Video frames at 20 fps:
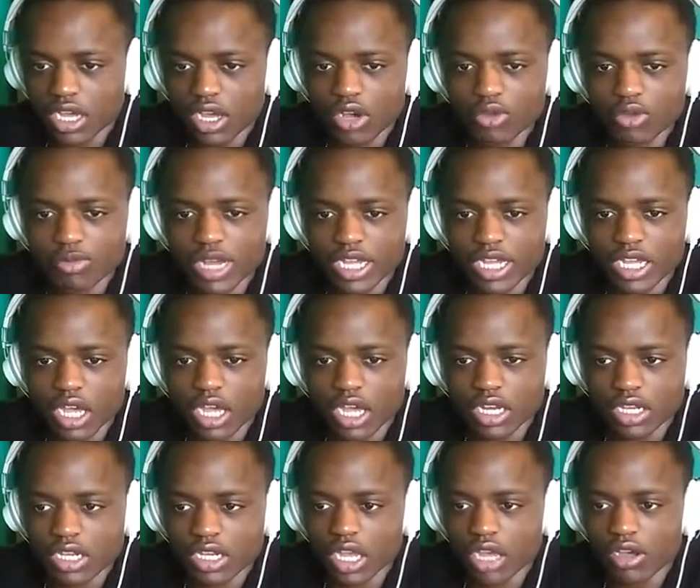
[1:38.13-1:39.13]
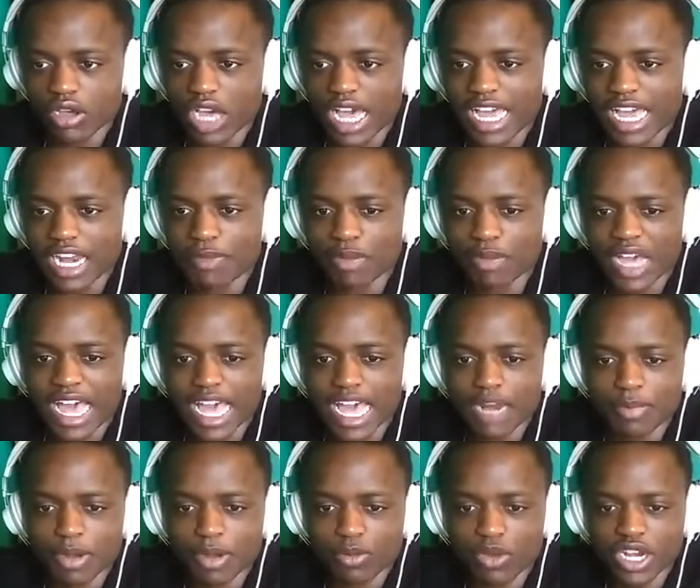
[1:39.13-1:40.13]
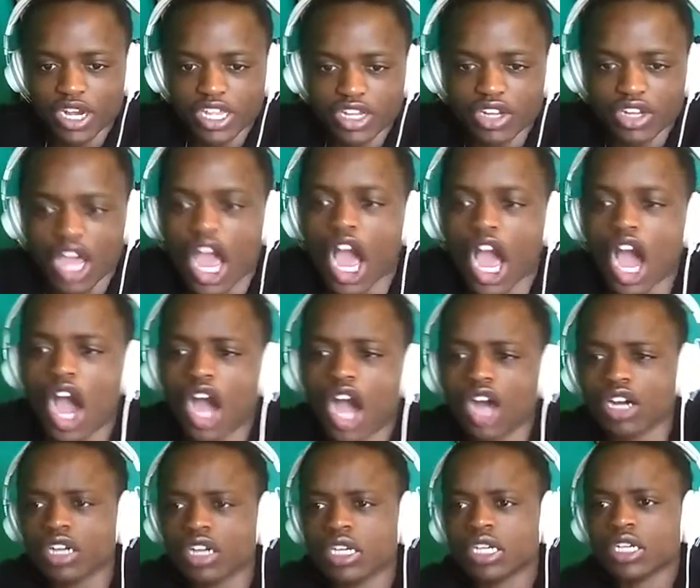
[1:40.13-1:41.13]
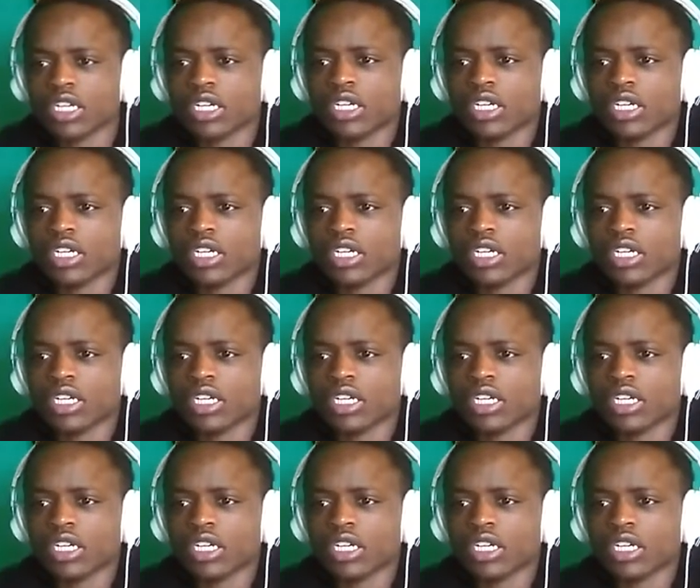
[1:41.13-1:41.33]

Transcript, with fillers: Oh my god, no, Alaba, Alaba, what are you doing? Oh!